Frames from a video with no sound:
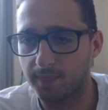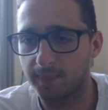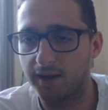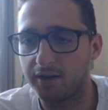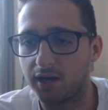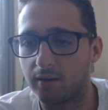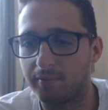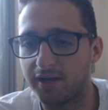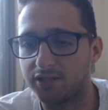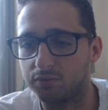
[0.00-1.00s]
and you come up
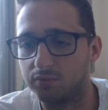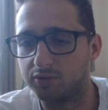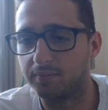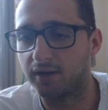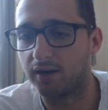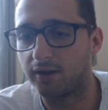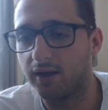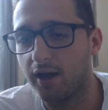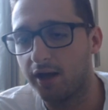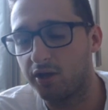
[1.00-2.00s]
here towards banana,
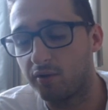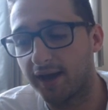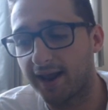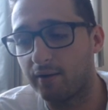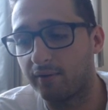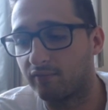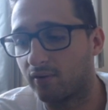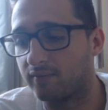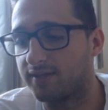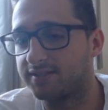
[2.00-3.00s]
you can get out in
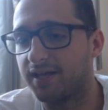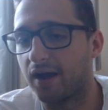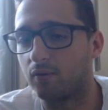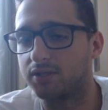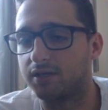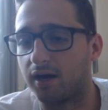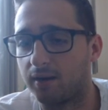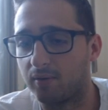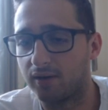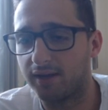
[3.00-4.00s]
front of this terrorist car
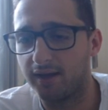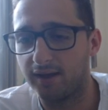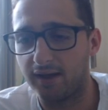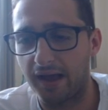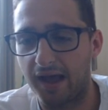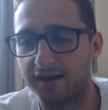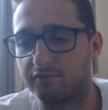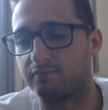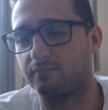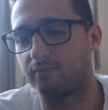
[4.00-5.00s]
molly
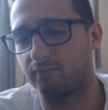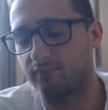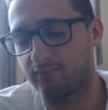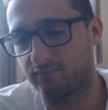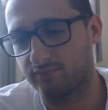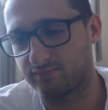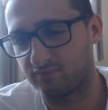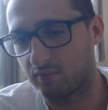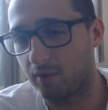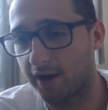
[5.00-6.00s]
and
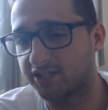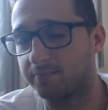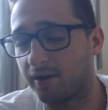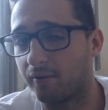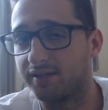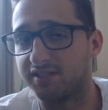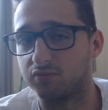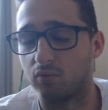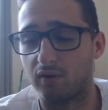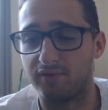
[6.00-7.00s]
from my experience, it's
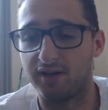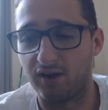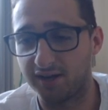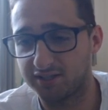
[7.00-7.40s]
roughly like